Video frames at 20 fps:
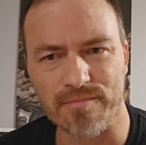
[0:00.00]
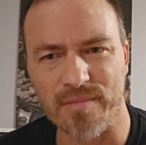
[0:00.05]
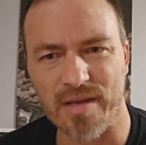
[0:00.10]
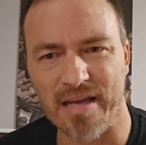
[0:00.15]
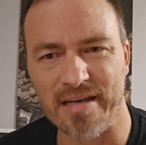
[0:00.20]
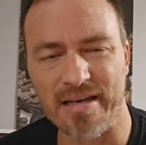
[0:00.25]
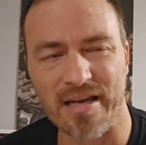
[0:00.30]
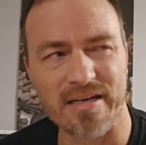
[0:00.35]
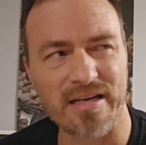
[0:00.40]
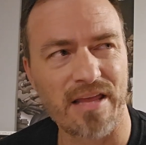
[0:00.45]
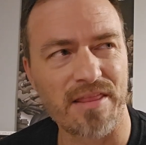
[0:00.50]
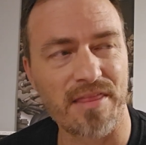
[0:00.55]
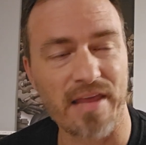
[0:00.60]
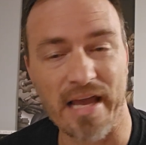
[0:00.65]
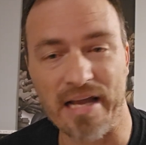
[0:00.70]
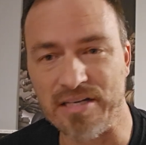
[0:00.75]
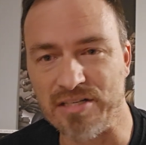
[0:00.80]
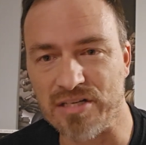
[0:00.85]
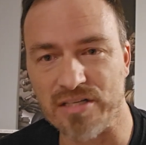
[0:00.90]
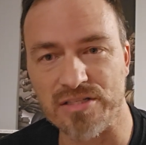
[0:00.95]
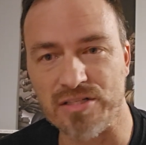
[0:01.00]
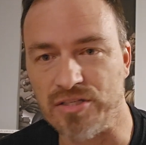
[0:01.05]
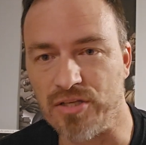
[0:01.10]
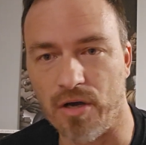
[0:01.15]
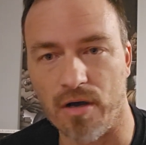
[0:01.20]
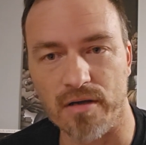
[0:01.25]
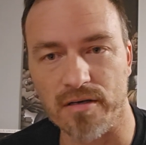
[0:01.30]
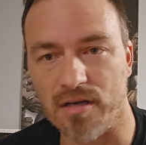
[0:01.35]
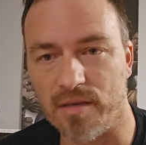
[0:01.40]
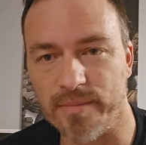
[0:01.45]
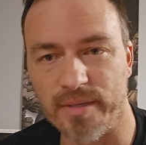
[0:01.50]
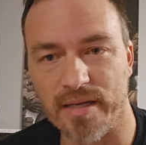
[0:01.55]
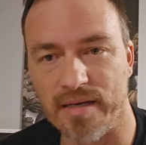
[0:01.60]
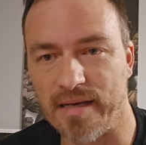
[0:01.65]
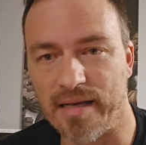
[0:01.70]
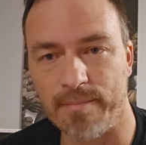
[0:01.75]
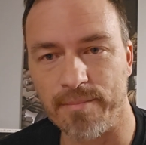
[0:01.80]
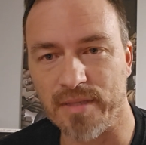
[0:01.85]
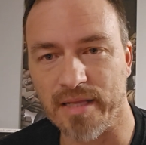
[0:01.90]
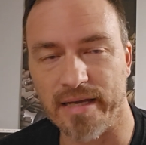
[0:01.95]
And then it just dawned on me, and
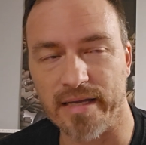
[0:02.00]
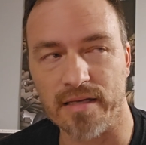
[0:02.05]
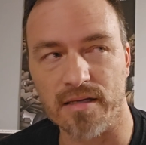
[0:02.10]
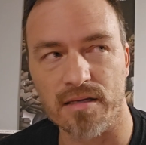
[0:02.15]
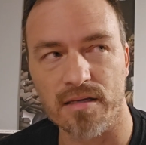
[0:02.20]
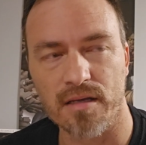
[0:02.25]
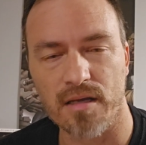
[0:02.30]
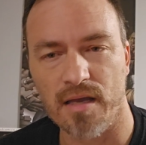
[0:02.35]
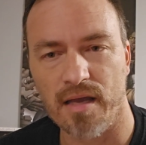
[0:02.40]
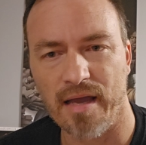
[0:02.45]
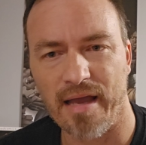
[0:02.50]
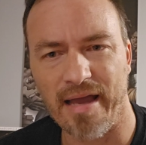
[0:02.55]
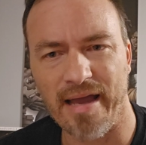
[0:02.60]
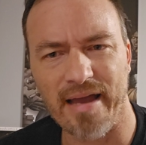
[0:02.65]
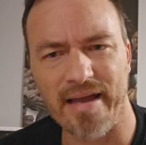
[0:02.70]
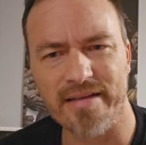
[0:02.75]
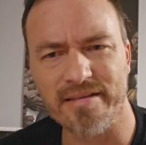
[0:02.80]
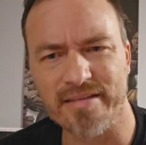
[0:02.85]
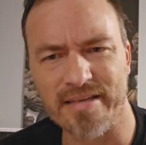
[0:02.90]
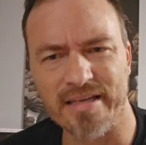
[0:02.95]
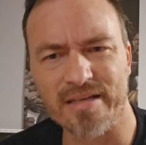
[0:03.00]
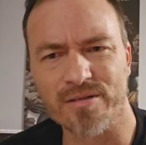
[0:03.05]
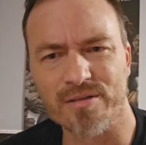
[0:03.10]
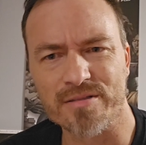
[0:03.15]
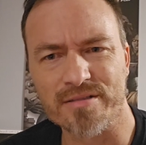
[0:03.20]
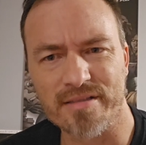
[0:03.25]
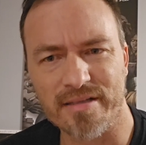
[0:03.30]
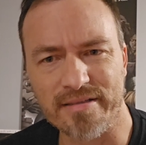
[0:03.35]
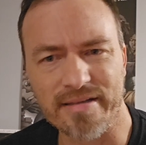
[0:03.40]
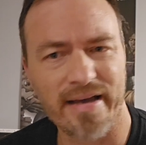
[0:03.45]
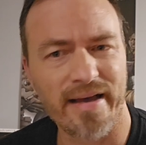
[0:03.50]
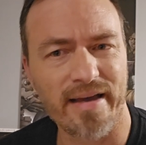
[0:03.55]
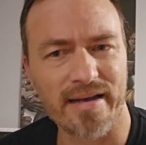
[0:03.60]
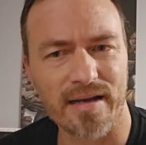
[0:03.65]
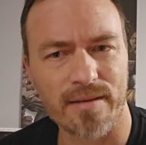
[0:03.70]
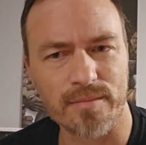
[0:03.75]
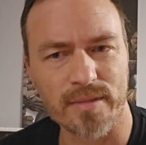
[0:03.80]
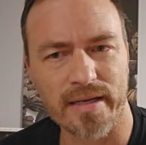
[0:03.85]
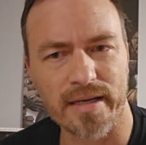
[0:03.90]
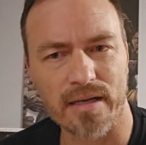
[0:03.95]
I'm like, Ed kills the dead.
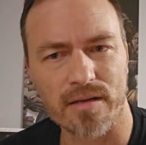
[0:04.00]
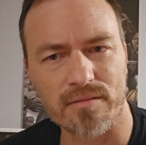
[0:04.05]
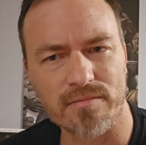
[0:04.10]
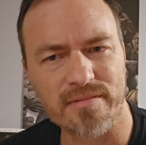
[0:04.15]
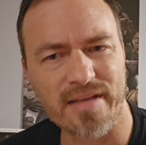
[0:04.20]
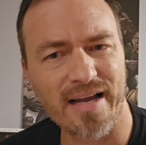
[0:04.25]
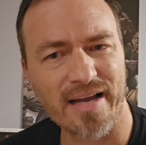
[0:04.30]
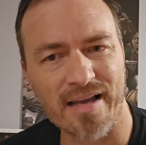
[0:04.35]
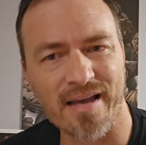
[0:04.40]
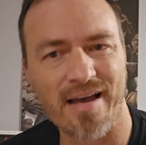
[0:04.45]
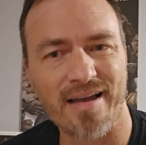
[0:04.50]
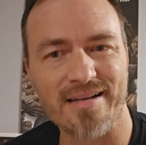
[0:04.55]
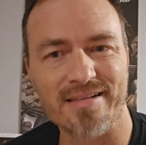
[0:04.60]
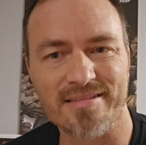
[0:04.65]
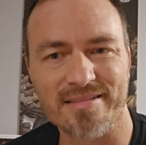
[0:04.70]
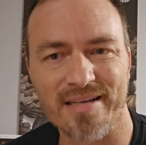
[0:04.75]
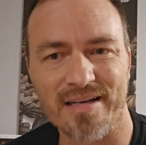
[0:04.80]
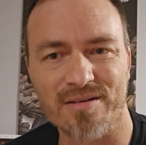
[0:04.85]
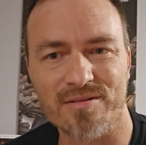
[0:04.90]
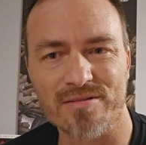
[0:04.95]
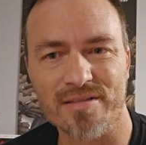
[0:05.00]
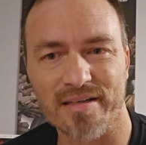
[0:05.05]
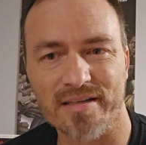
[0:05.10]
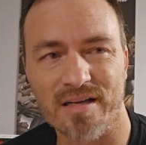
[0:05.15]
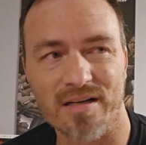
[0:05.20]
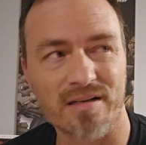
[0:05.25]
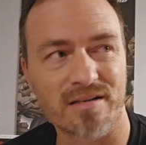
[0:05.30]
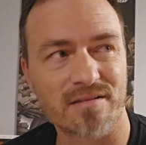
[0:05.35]
I'm like, that kind of sounds like